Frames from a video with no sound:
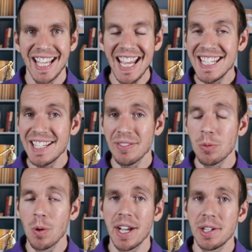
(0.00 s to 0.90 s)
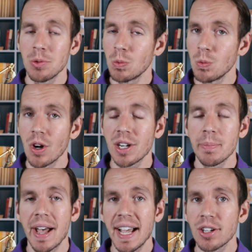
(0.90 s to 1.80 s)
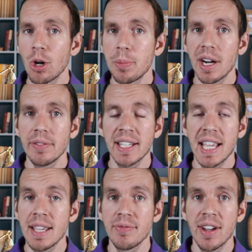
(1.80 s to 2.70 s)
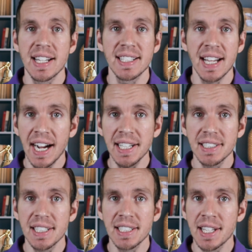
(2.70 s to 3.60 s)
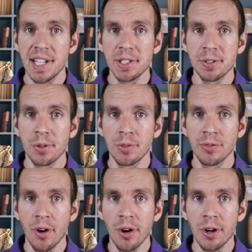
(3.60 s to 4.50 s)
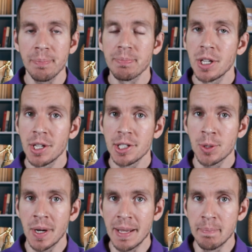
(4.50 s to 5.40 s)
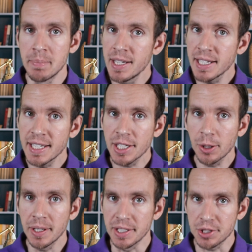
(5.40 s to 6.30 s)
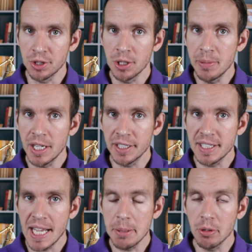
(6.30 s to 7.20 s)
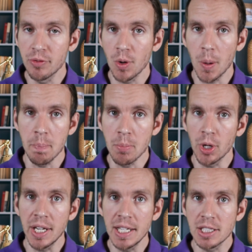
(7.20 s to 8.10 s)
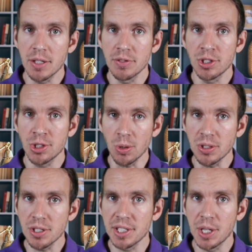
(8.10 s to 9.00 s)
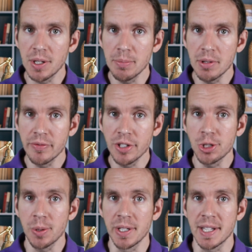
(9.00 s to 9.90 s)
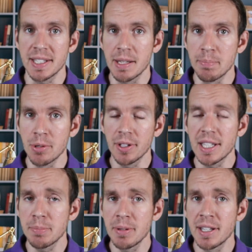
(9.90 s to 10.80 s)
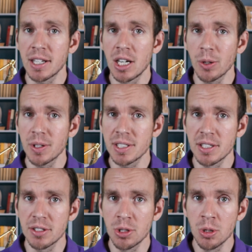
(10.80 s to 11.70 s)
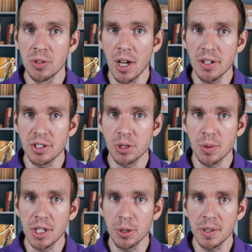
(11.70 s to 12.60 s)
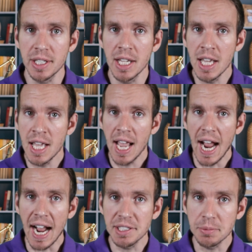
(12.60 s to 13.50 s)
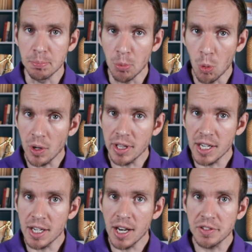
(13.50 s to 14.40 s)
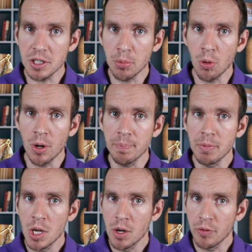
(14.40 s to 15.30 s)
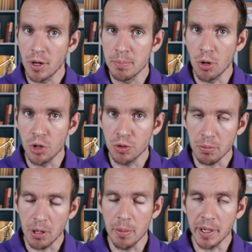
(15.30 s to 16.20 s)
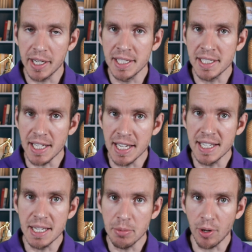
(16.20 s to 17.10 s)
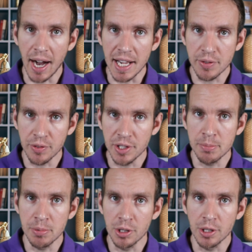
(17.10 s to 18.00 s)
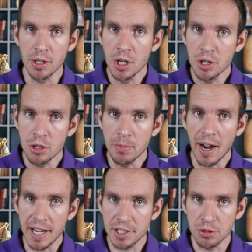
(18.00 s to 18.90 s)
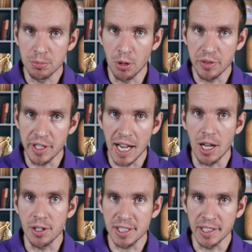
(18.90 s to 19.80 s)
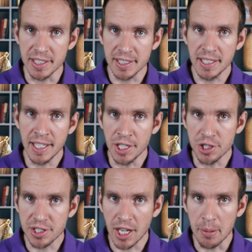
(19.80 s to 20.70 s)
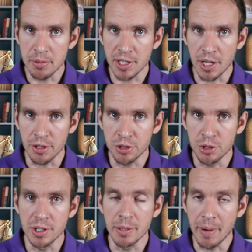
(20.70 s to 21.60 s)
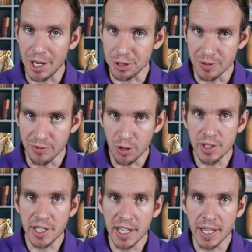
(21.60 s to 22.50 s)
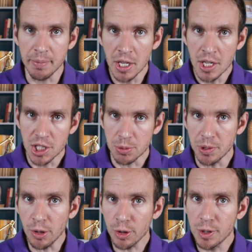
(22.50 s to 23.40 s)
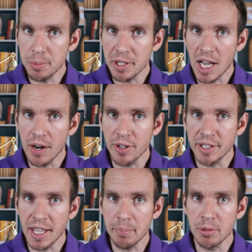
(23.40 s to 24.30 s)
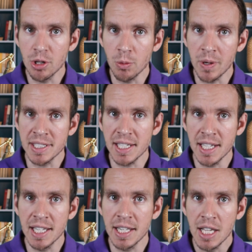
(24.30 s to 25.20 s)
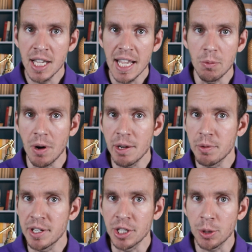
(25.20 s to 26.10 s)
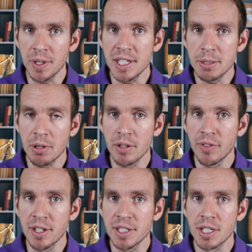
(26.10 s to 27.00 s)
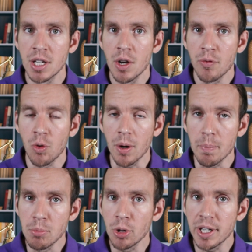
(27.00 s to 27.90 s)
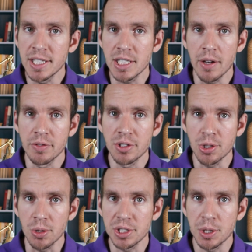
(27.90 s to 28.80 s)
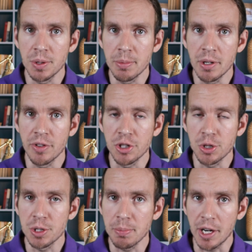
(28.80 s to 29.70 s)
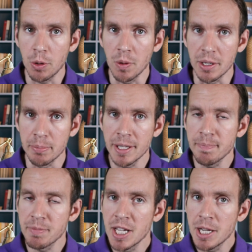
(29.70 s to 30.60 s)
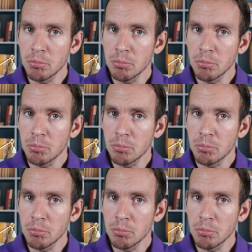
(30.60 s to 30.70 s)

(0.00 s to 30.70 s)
Hey everyone, welcome back. Hope you're having a fantastic day so far. So a big increase could be on the table for millions of Social Security beneficiaries as a bill that's been in Congress since 2023 has more than enough support from both Republicans and Democrats for this bill to pass through both the House and the Senate. It just comes down to them actually voting on it. So we are going to be covering that bill, what's in it, and why it would increase benefits for millions of Social Security beneficiaries by quite a bit.